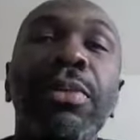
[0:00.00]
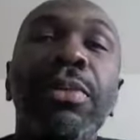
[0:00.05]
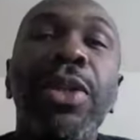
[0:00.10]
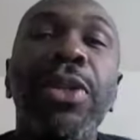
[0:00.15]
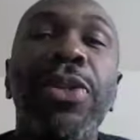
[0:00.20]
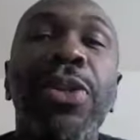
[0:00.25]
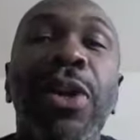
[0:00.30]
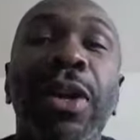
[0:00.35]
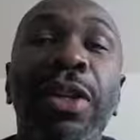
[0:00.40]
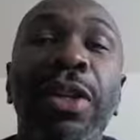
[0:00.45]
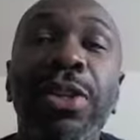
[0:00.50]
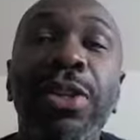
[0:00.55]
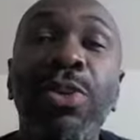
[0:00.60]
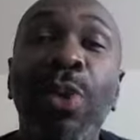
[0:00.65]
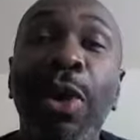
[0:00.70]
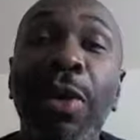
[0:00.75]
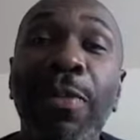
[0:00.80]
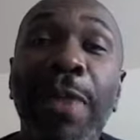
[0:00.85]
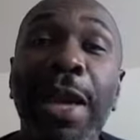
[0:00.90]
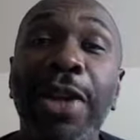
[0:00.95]
So I just
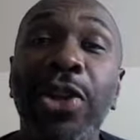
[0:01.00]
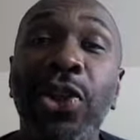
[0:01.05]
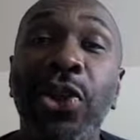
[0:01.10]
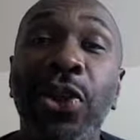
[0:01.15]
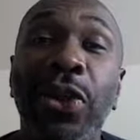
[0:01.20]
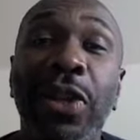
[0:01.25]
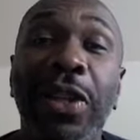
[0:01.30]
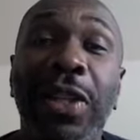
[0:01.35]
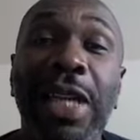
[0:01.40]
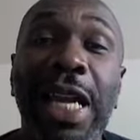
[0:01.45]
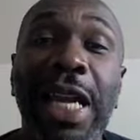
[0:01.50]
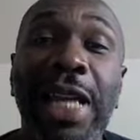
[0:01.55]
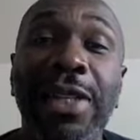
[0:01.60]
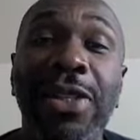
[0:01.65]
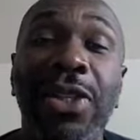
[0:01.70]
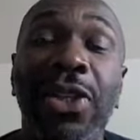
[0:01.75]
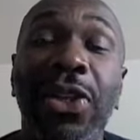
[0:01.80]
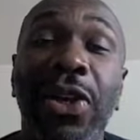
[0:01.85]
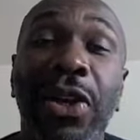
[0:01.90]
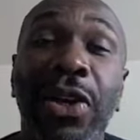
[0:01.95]
want to make sure that that's
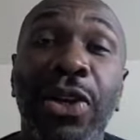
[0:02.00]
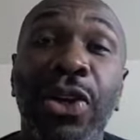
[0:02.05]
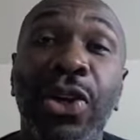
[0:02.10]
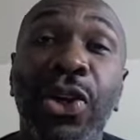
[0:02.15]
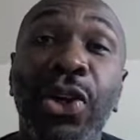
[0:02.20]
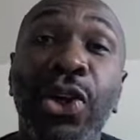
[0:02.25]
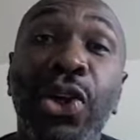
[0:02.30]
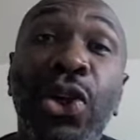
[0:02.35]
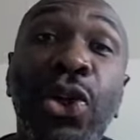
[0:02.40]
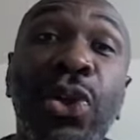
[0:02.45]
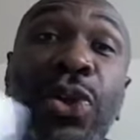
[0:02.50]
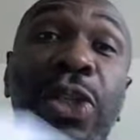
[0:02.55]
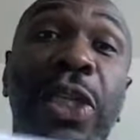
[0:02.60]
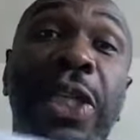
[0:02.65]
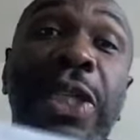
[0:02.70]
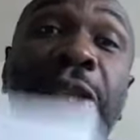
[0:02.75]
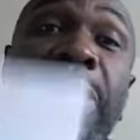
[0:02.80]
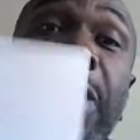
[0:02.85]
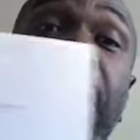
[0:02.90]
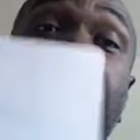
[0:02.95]
clear. You're using
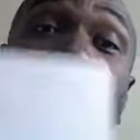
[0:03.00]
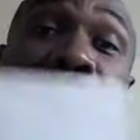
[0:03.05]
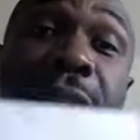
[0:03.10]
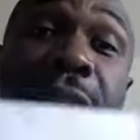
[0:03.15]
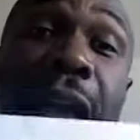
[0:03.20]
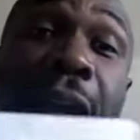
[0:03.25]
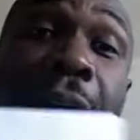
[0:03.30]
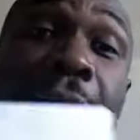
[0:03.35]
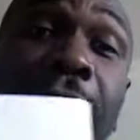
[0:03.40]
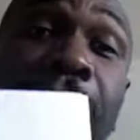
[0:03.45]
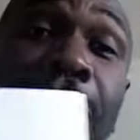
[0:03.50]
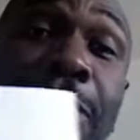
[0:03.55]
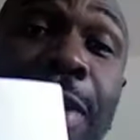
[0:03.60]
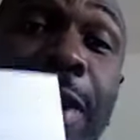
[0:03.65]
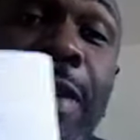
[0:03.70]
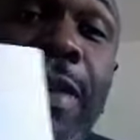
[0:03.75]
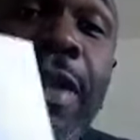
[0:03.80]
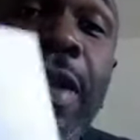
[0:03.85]
this document